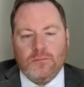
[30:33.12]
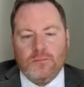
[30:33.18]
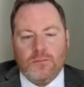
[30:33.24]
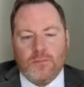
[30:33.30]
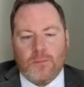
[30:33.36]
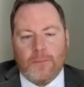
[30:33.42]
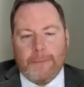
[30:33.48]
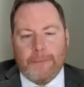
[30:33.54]

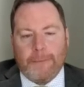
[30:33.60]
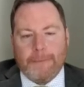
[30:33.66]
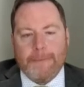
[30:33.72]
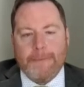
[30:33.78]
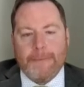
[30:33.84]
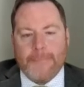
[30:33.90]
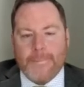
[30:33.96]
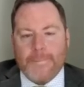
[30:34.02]

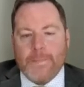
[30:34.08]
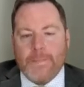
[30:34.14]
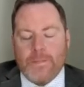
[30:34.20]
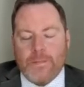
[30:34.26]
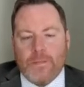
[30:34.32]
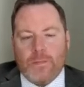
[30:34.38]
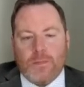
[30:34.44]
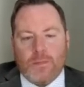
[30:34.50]

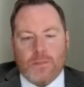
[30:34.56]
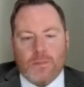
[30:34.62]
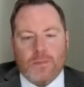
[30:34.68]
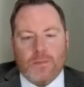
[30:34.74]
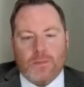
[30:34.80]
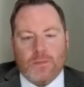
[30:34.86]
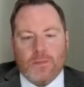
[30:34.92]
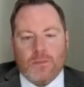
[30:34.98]

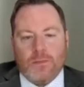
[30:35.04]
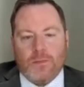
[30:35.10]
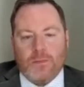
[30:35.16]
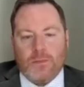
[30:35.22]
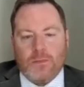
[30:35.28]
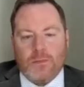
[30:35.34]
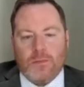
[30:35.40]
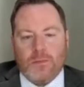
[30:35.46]

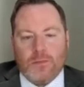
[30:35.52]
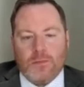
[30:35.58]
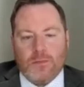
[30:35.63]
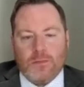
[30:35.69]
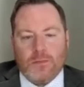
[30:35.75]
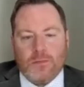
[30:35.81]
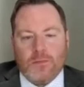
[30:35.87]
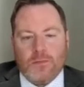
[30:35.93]

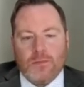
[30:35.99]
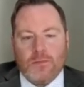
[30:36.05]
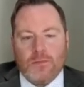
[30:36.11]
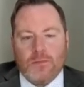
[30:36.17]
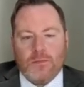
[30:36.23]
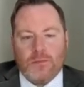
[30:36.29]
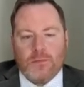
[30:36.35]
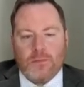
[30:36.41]

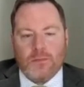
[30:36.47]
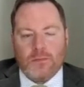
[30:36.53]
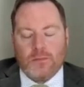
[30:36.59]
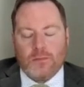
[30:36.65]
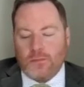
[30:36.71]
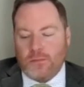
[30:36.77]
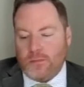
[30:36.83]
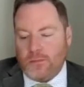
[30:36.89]

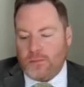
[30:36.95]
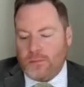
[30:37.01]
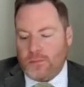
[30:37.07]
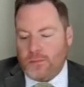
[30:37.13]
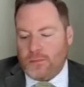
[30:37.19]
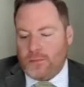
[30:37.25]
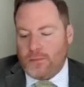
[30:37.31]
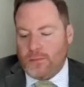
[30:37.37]

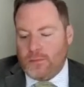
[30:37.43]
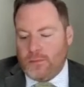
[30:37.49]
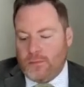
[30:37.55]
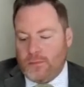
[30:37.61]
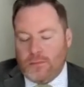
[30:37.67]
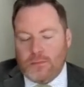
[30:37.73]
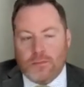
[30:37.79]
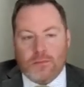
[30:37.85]

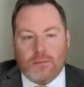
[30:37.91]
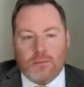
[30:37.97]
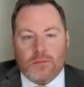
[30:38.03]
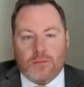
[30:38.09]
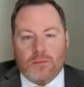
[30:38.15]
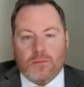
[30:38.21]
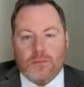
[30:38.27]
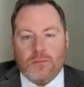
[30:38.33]

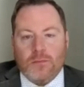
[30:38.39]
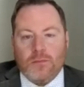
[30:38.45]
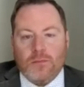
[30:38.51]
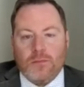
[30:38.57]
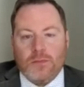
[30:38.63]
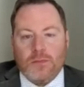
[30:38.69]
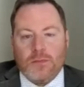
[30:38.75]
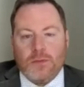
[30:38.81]

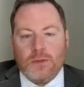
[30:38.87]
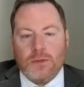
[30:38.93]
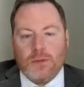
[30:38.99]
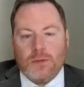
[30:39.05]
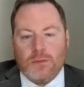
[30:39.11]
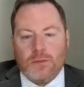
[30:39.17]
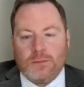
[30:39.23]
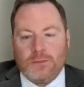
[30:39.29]

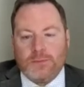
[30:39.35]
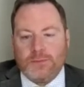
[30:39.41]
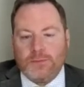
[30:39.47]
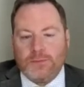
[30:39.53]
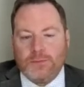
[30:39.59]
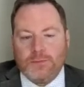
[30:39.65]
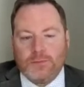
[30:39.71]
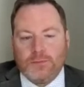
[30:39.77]

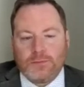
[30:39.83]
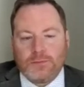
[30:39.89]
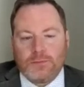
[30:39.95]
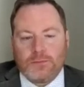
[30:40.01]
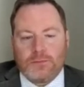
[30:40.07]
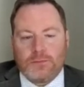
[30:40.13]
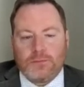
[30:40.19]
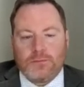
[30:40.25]

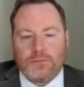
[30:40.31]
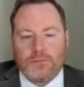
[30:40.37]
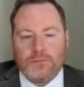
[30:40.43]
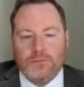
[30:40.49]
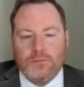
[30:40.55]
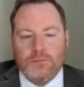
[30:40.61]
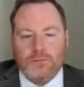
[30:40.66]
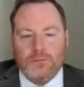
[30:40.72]

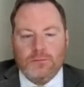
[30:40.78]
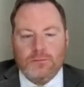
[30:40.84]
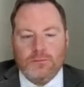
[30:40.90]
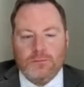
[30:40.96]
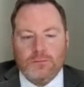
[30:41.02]
This person isn't speaking.